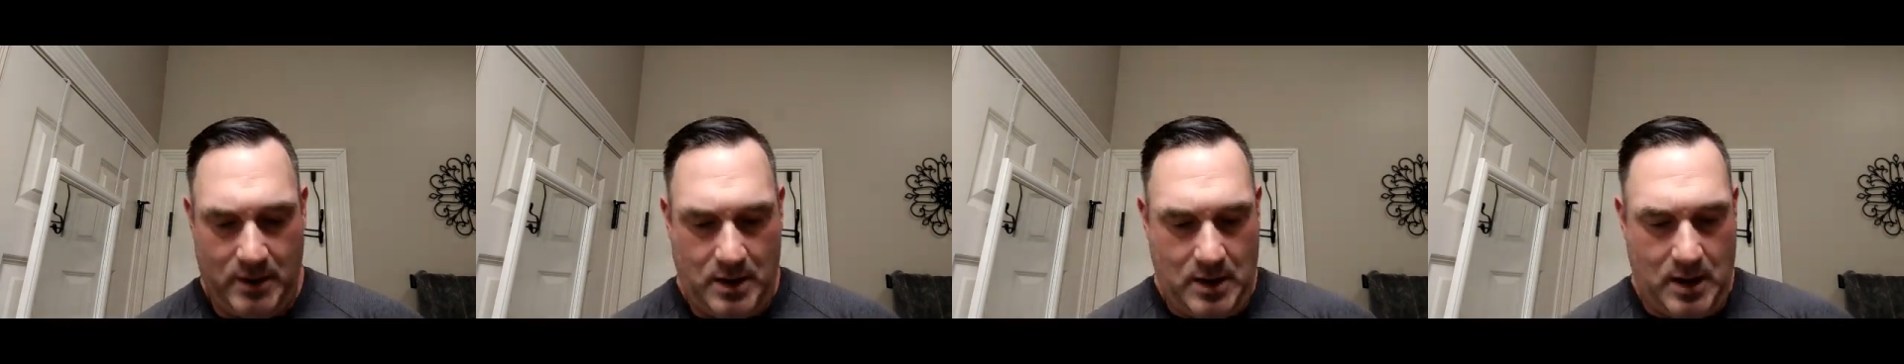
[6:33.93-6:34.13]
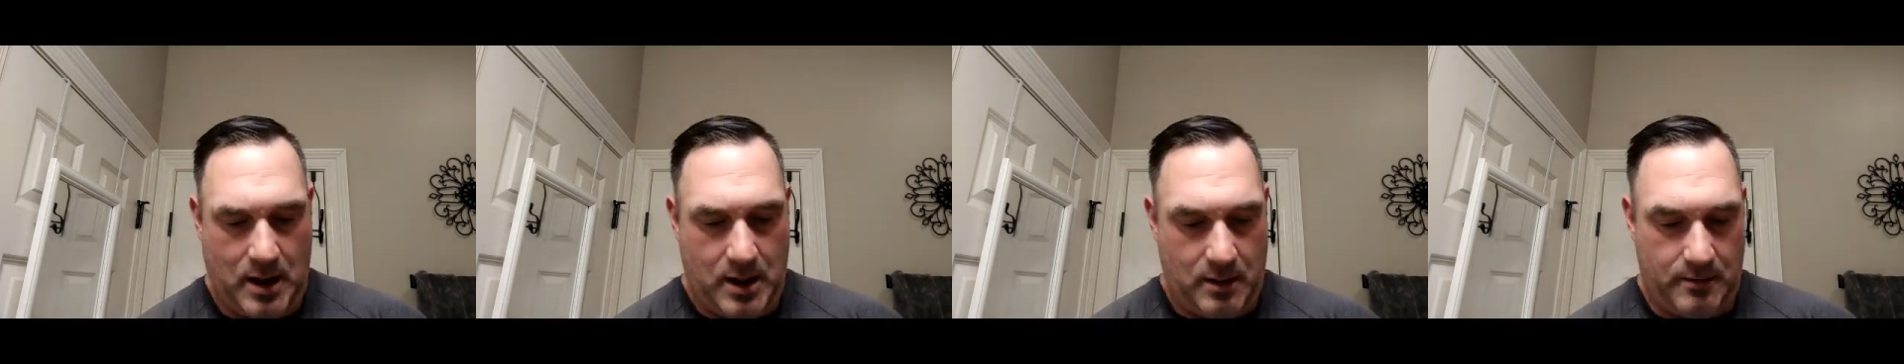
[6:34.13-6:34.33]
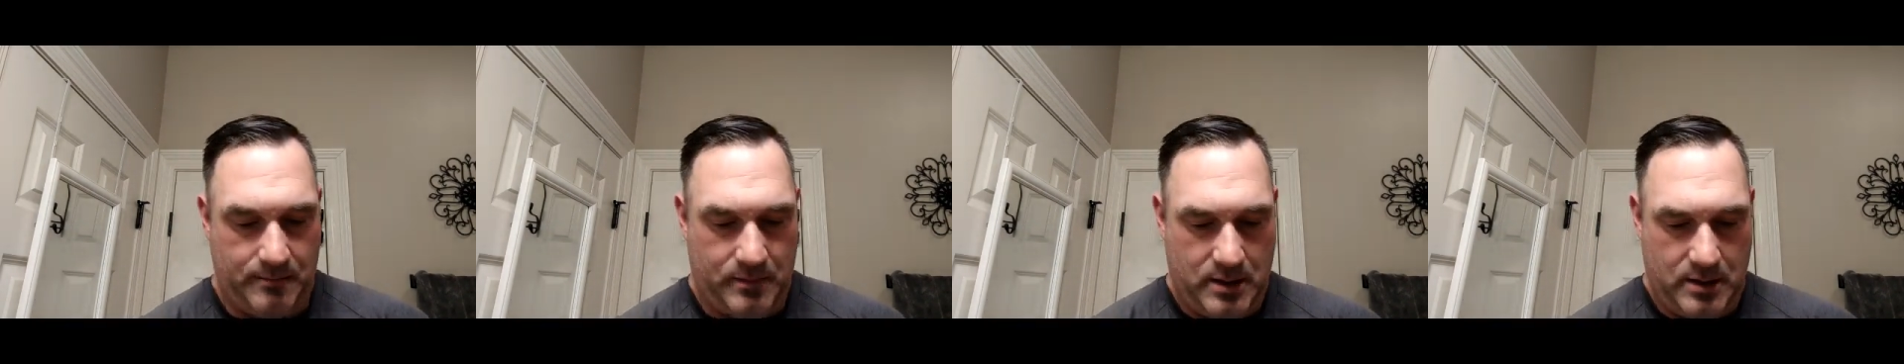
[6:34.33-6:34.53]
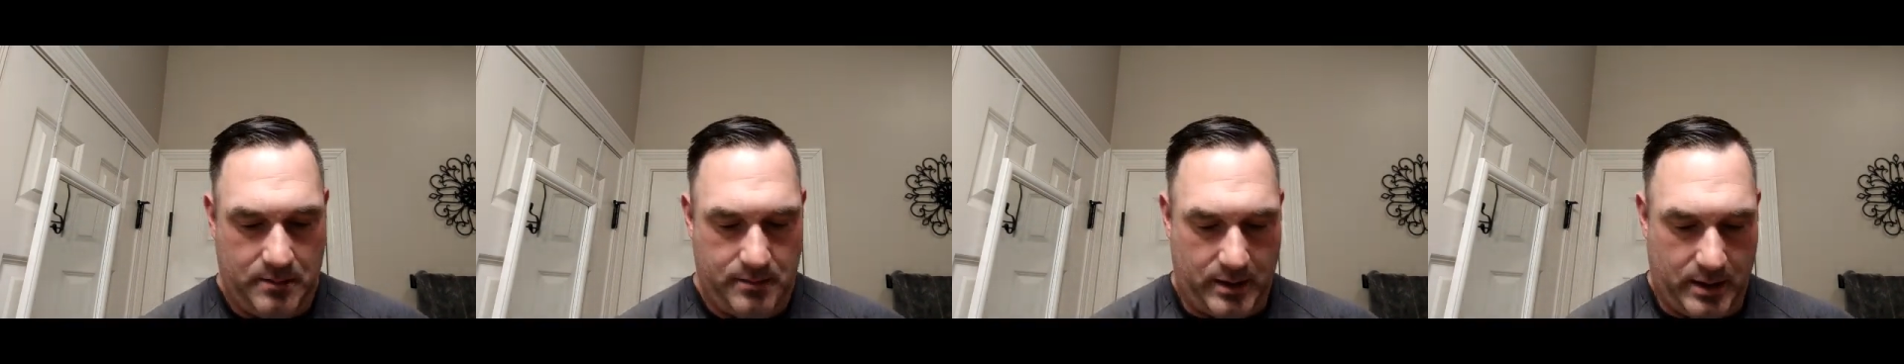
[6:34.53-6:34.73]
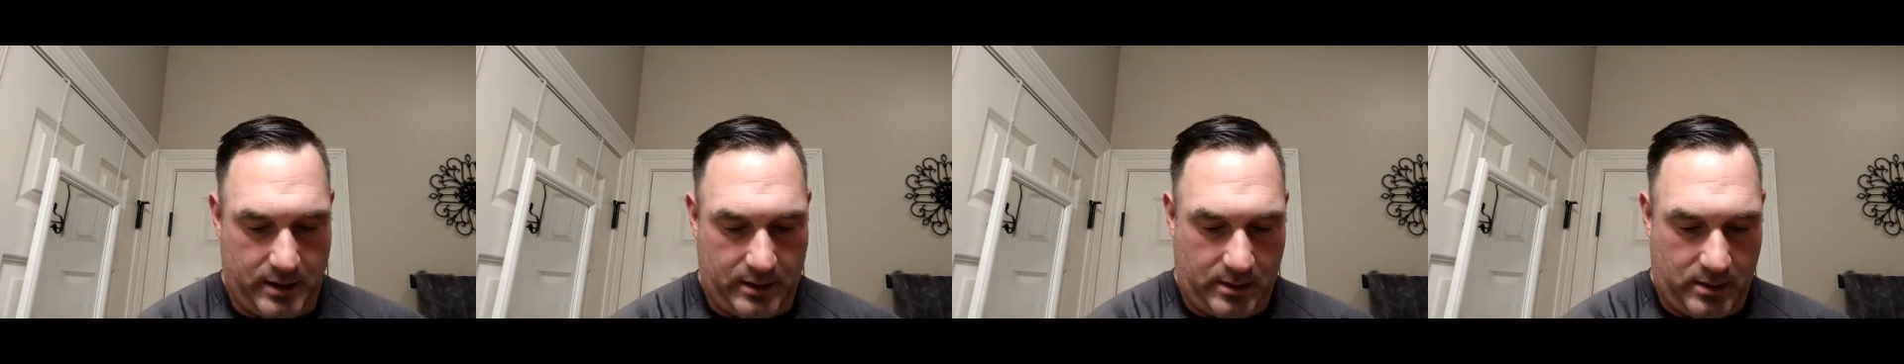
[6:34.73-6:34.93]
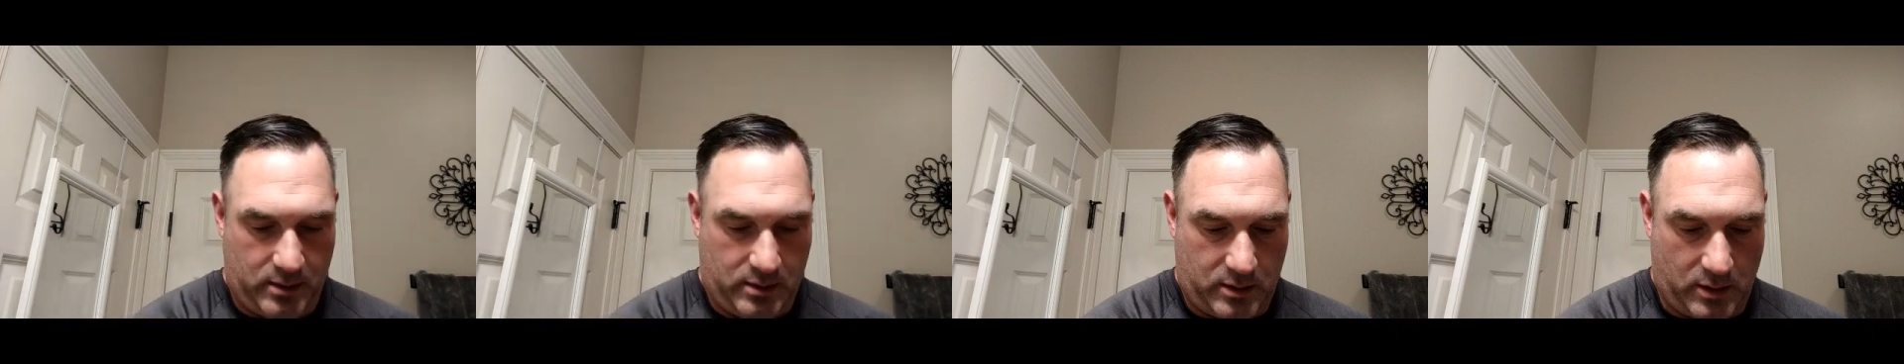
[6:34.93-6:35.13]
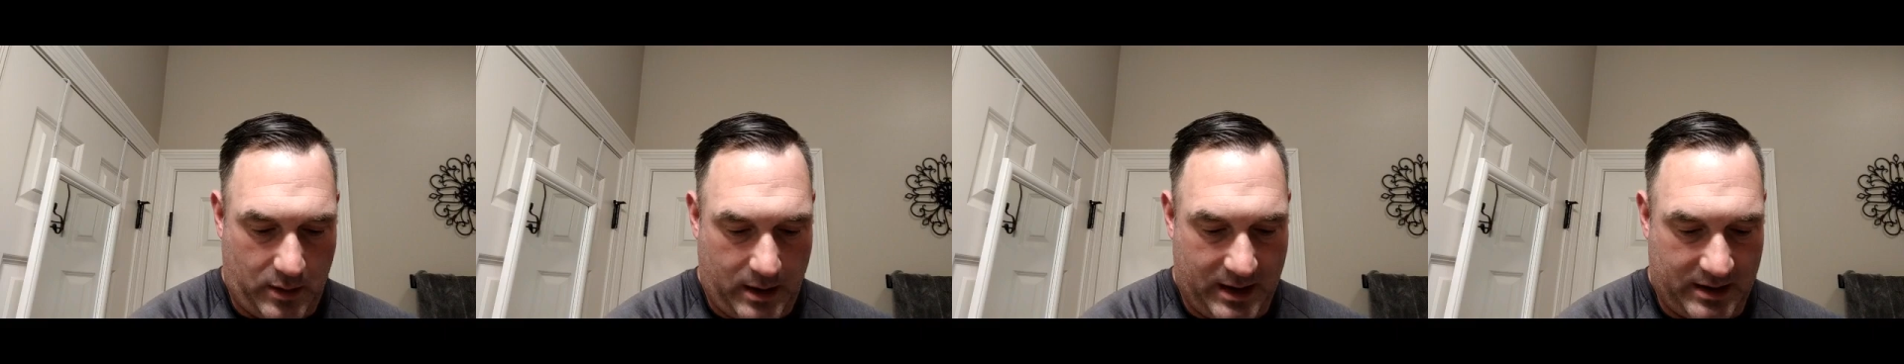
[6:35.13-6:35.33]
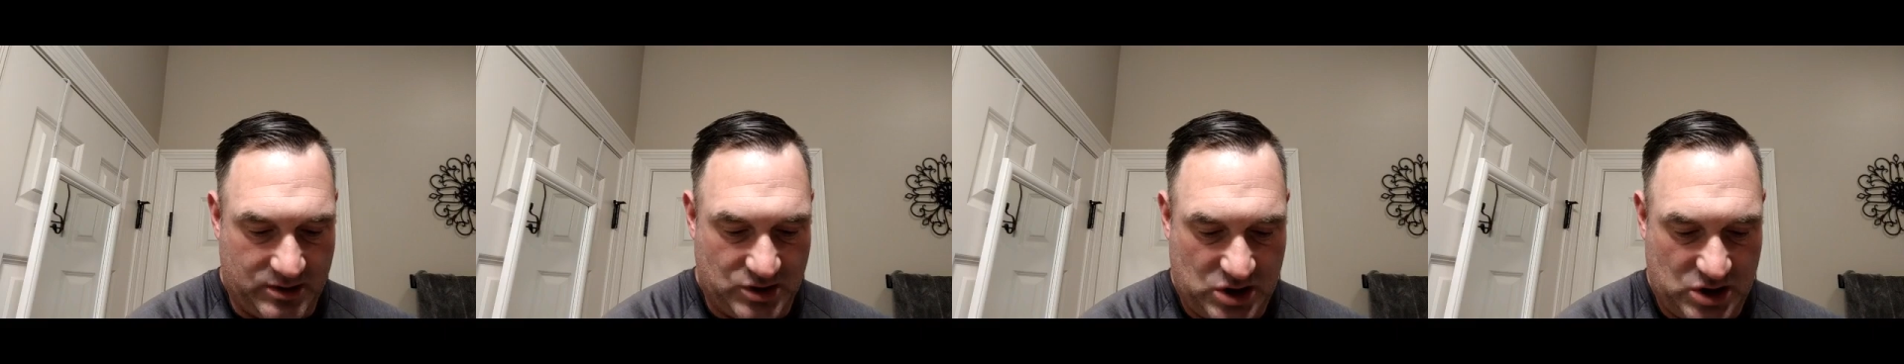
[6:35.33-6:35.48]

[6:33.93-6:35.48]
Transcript: But go ahead and